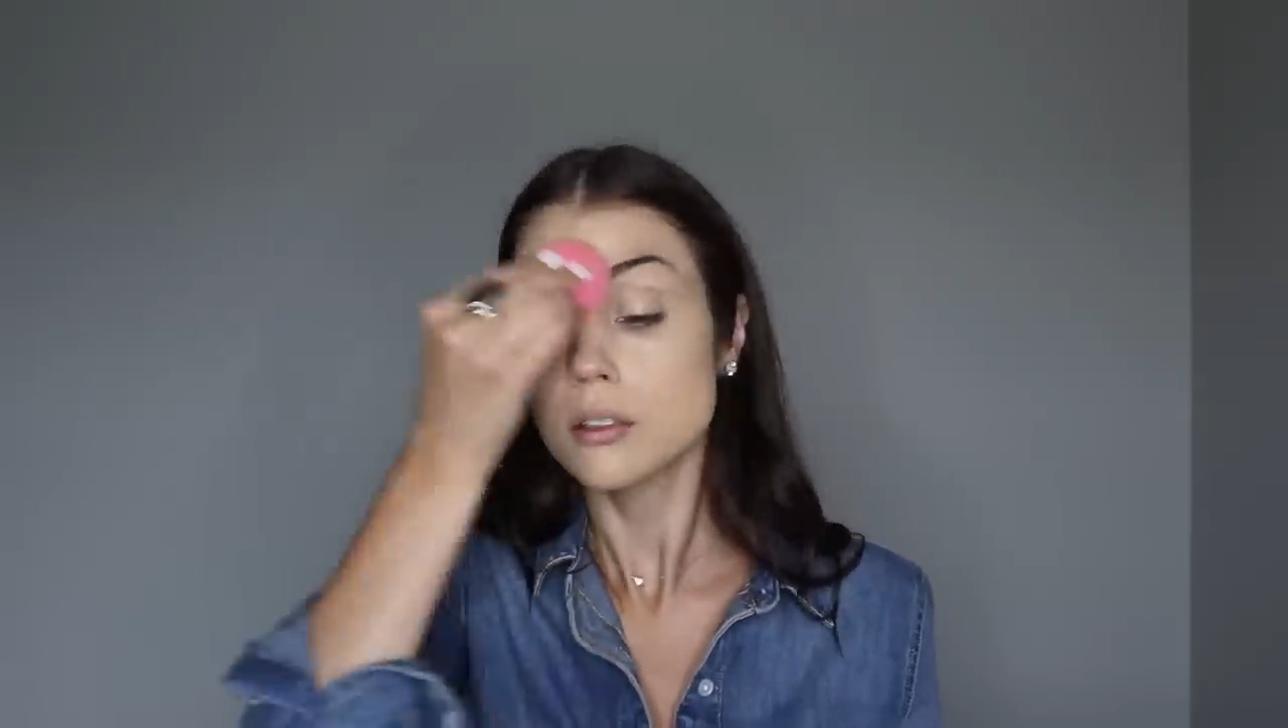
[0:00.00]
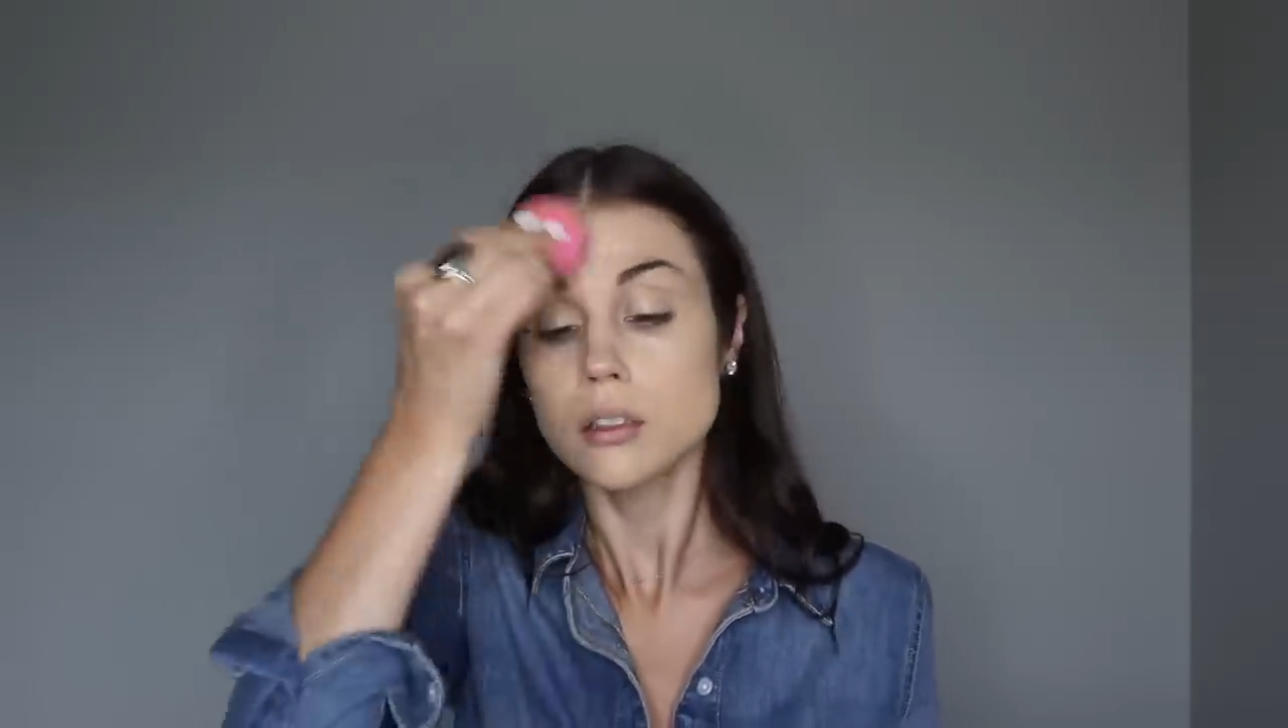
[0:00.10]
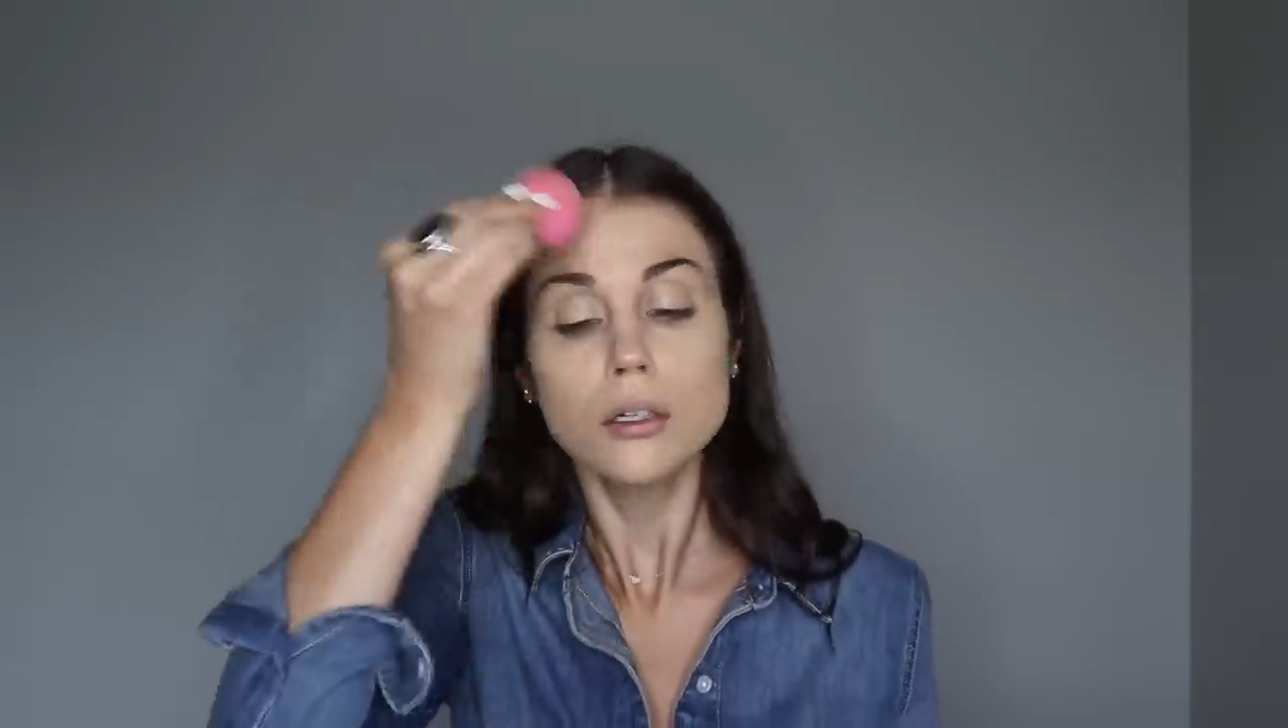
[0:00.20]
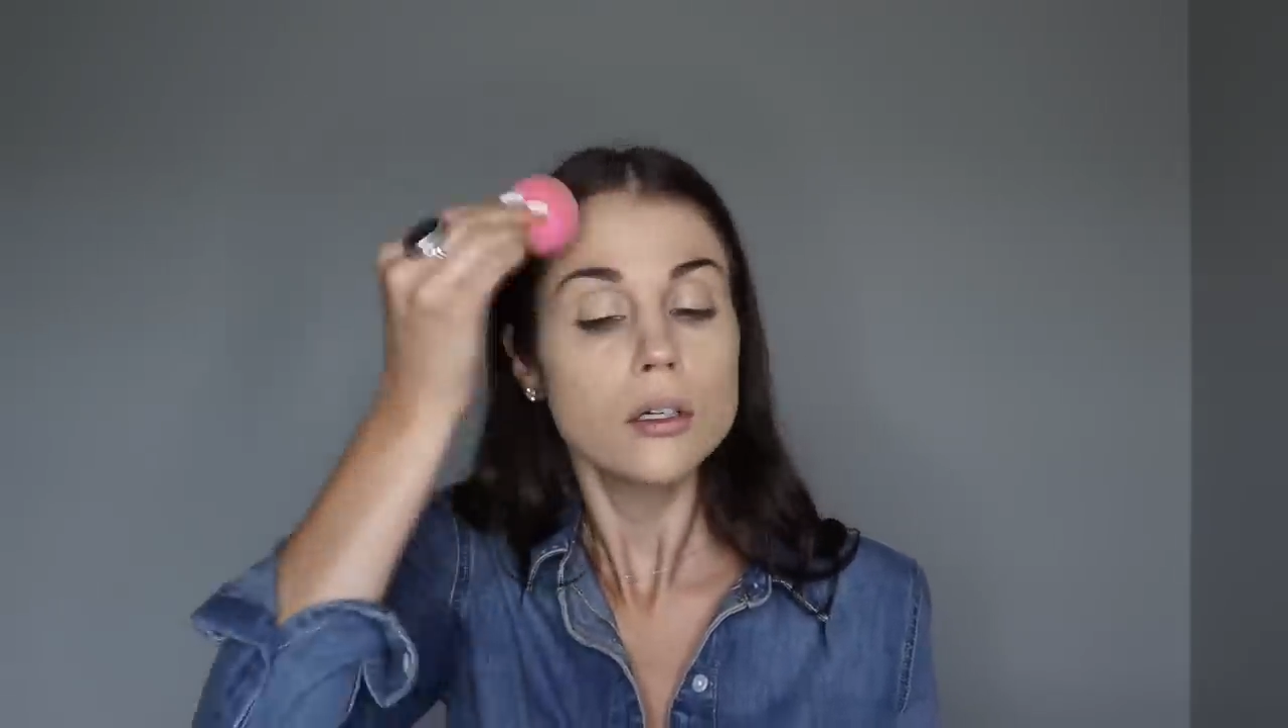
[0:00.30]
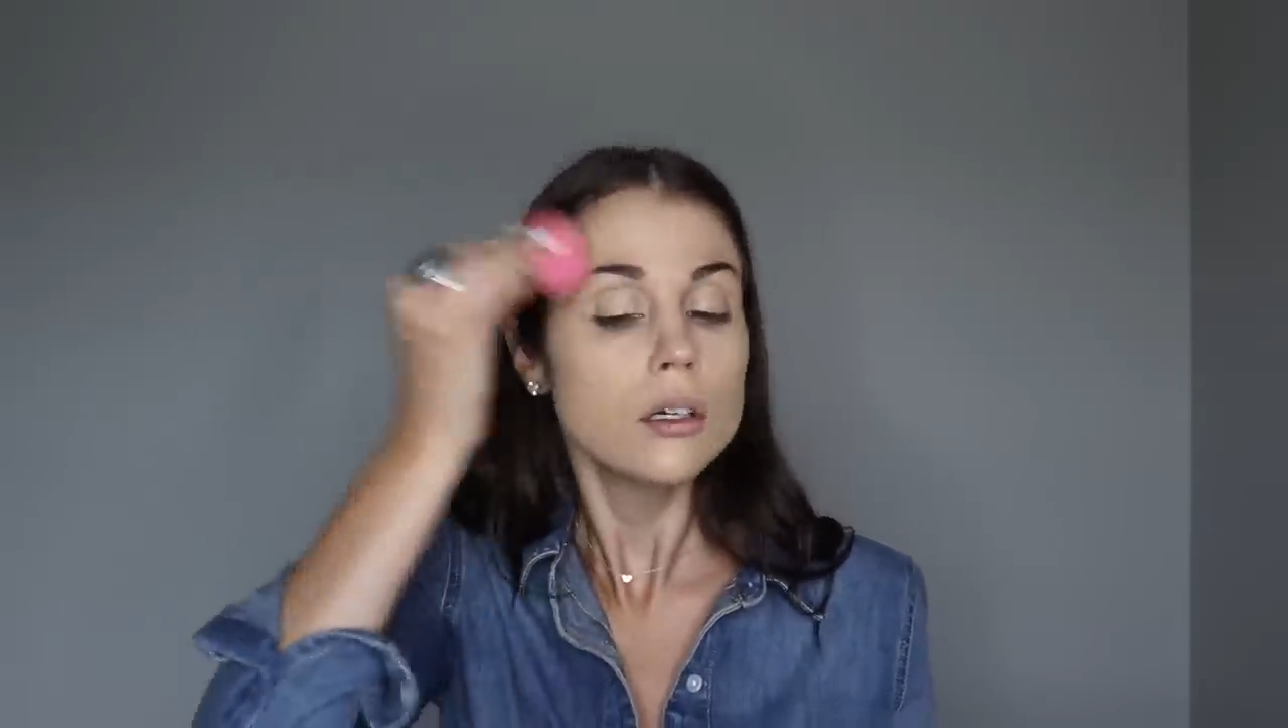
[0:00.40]

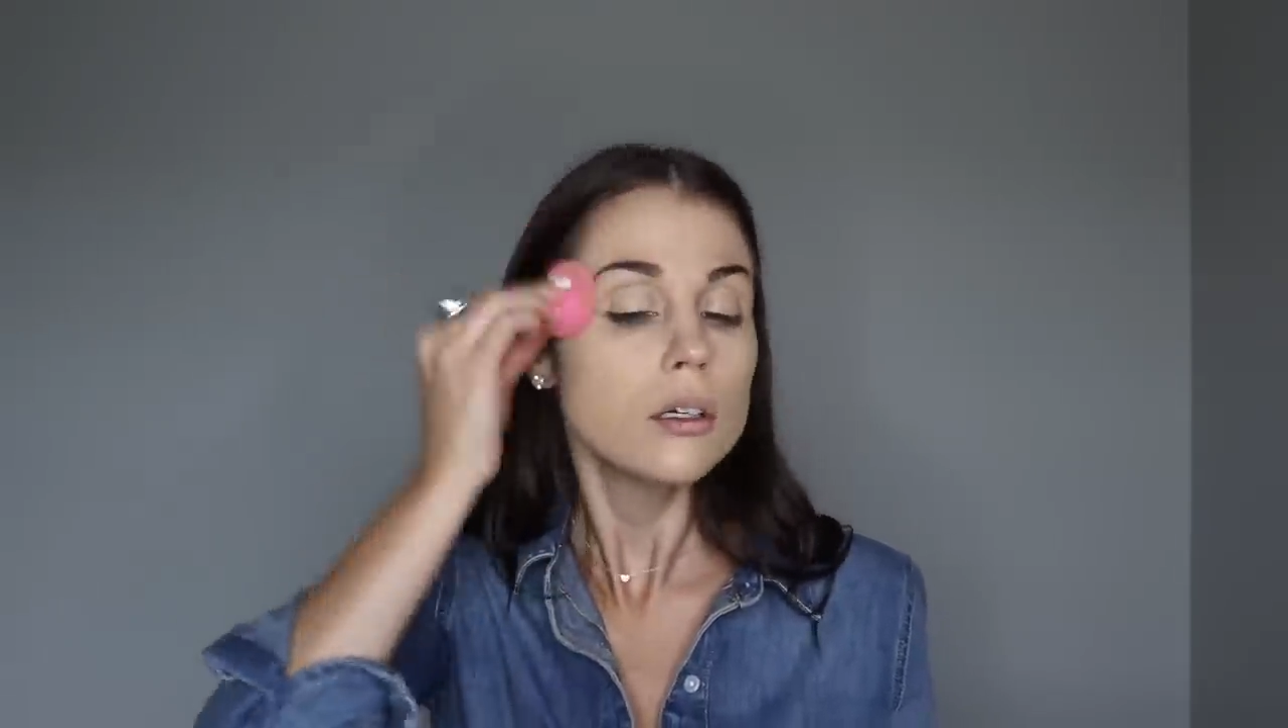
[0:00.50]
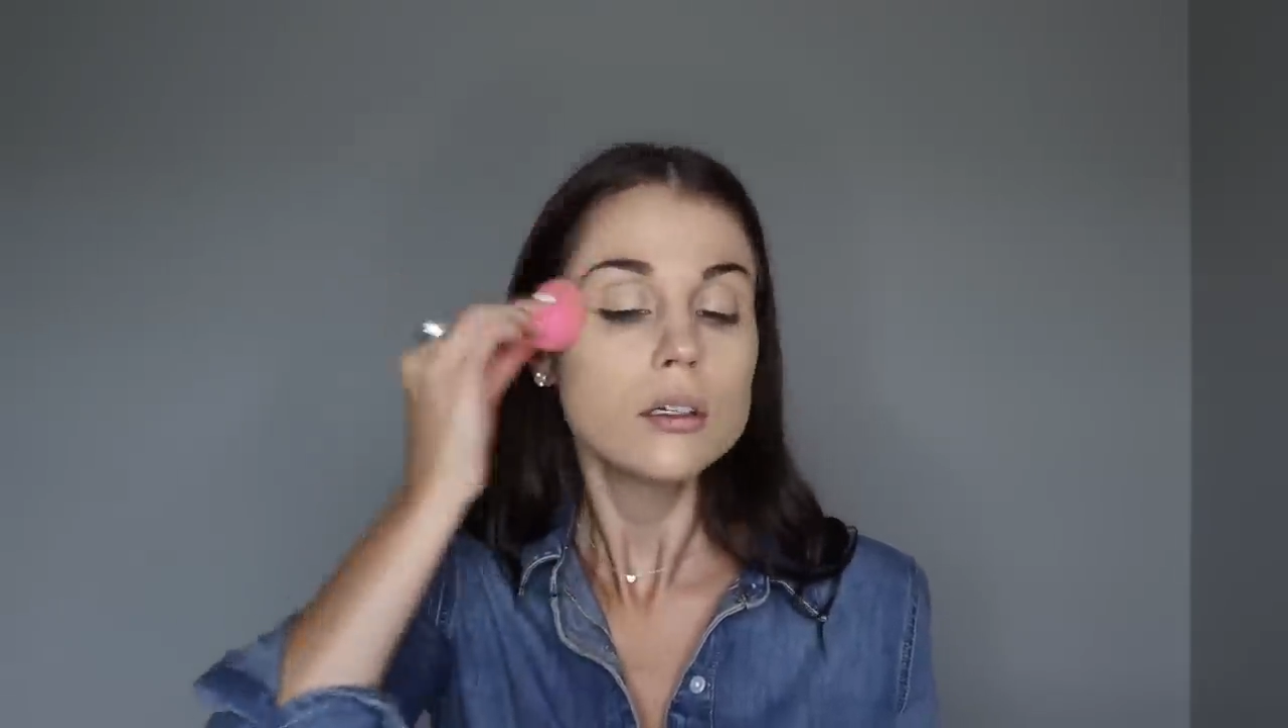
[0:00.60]
one pump